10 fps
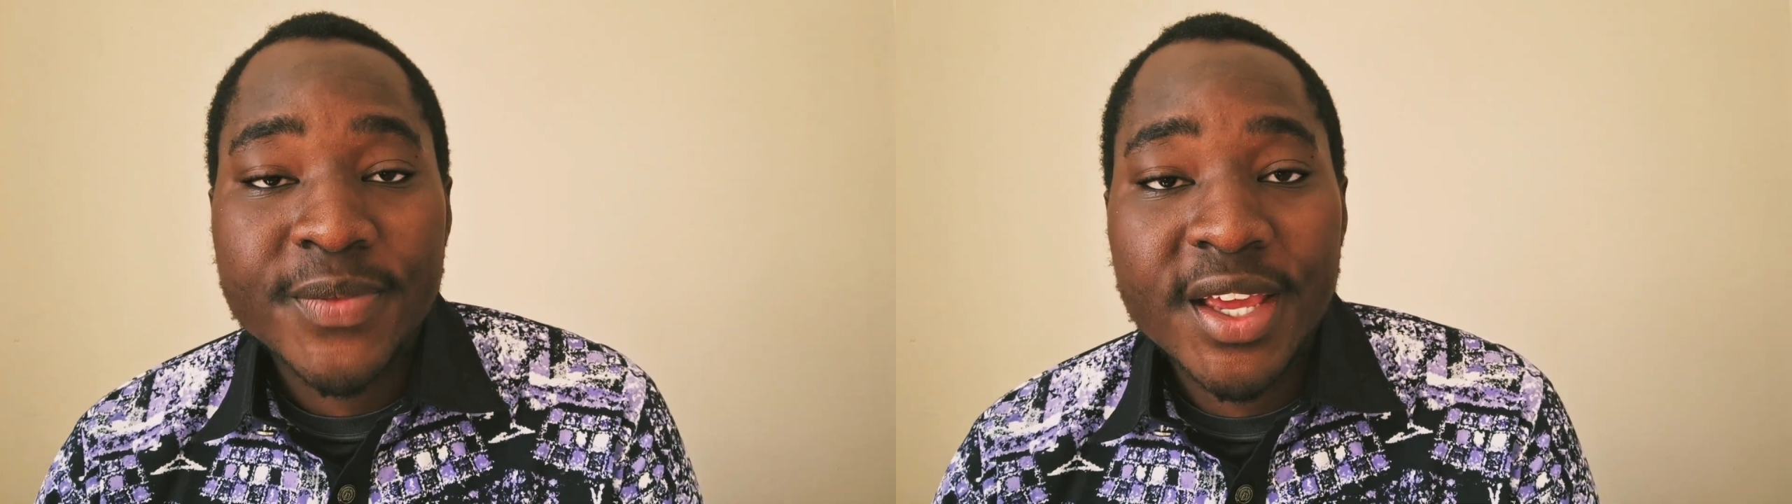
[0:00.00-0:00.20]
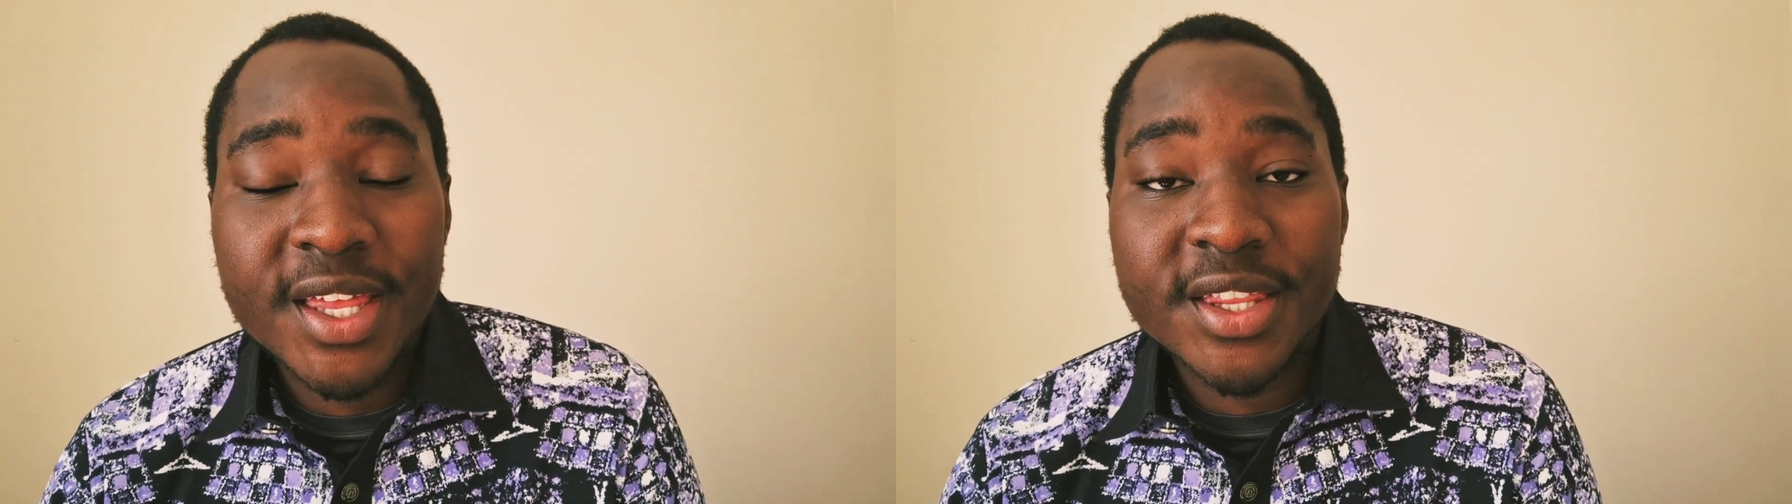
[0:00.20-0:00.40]

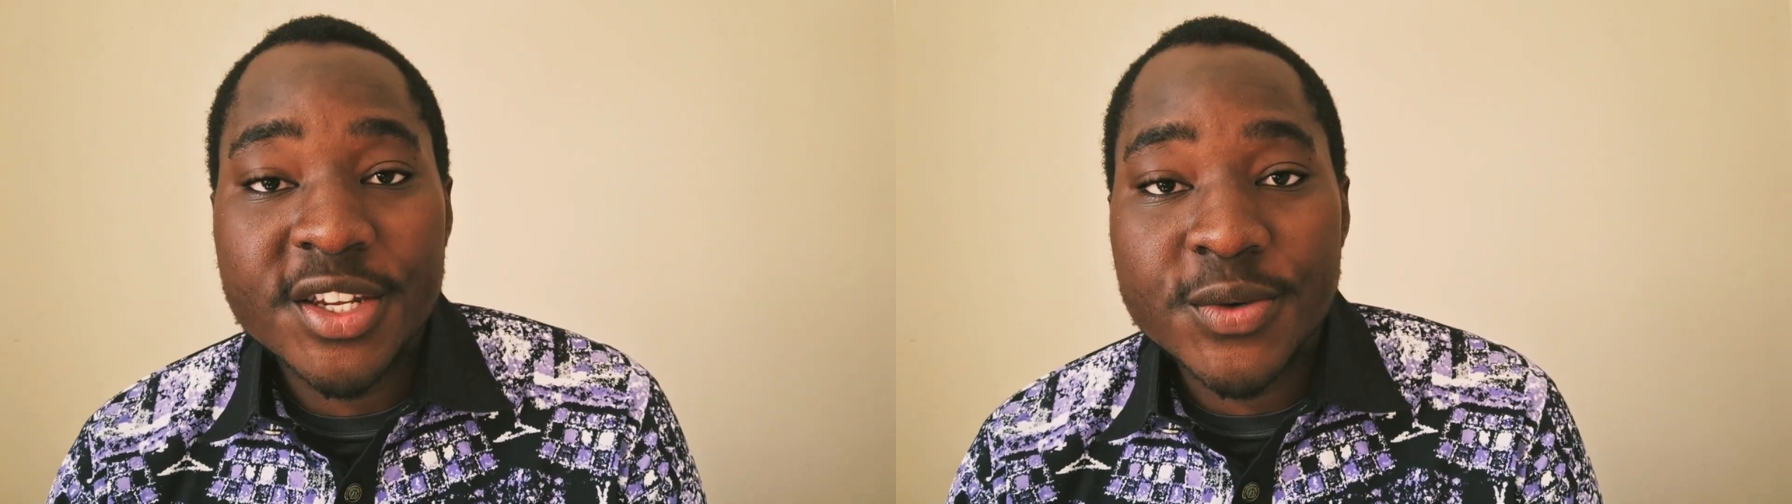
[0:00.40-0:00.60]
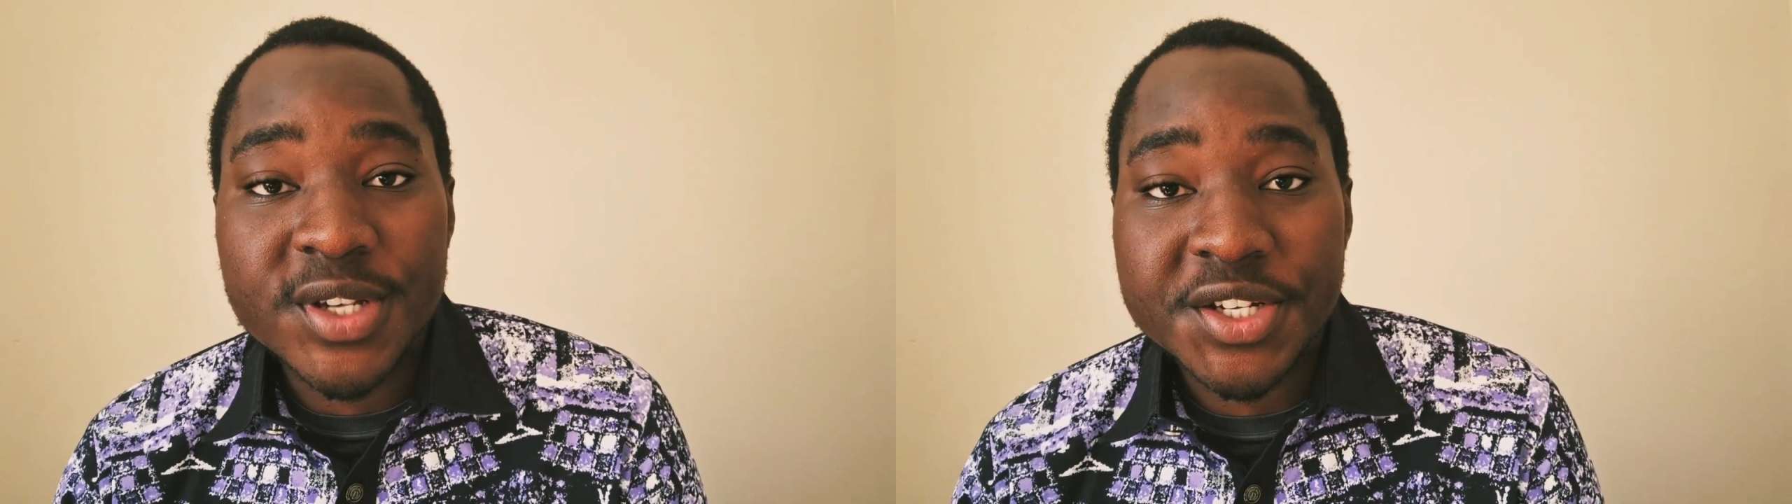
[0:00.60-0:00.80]
in the
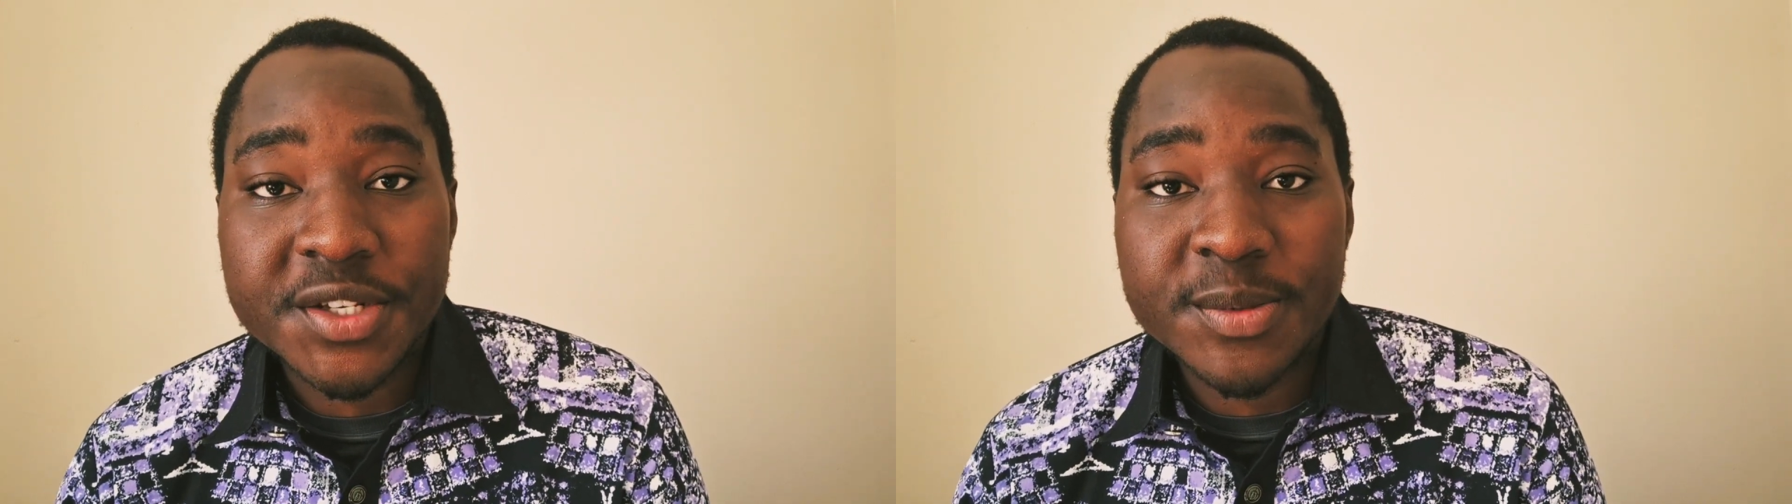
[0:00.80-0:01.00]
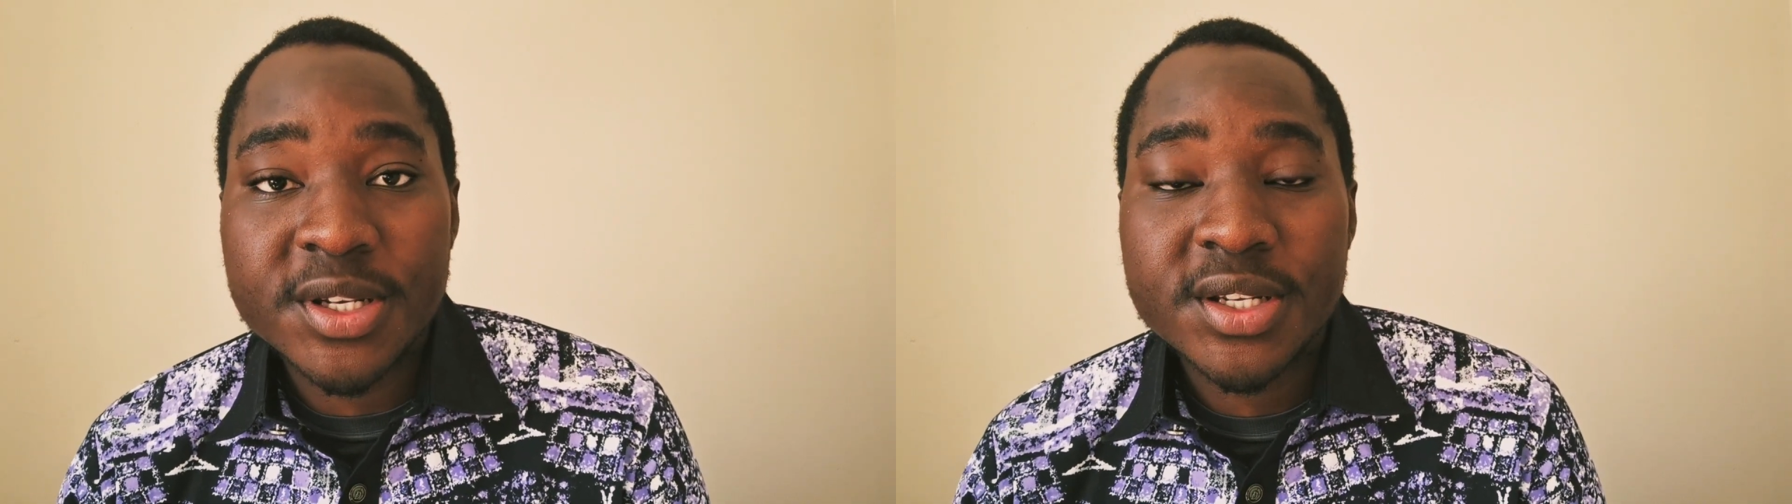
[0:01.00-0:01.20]
New
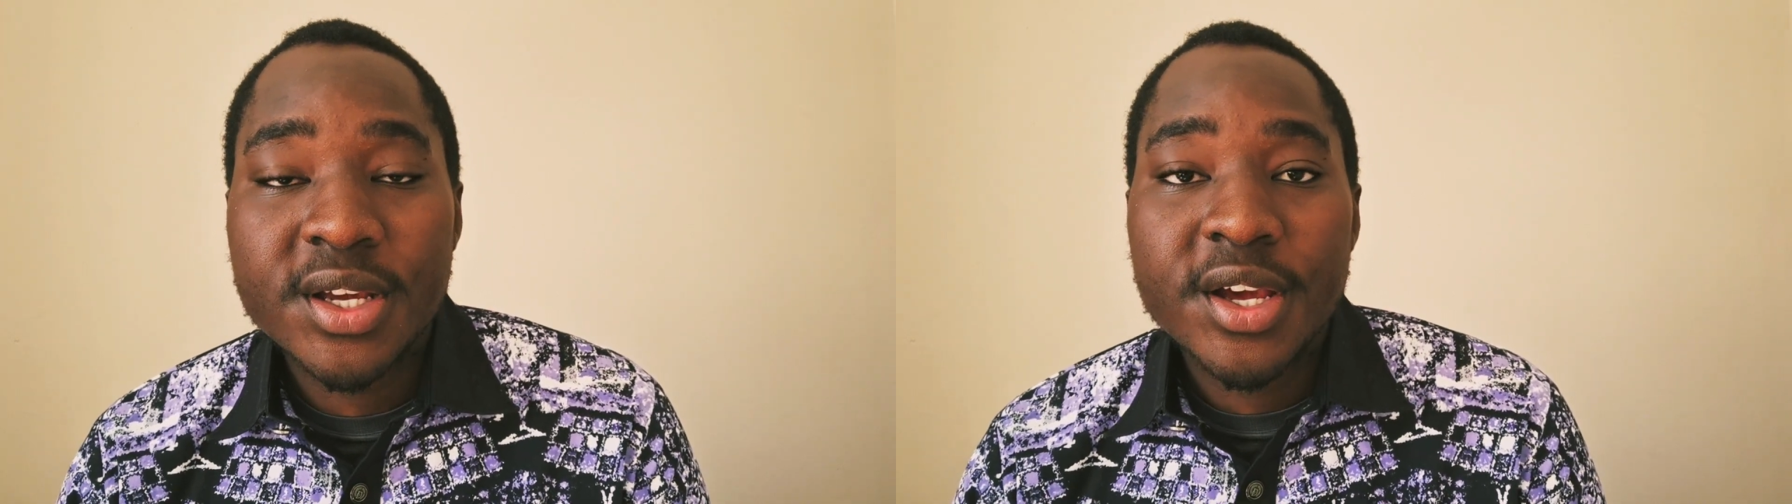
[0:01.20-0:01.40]
Testament,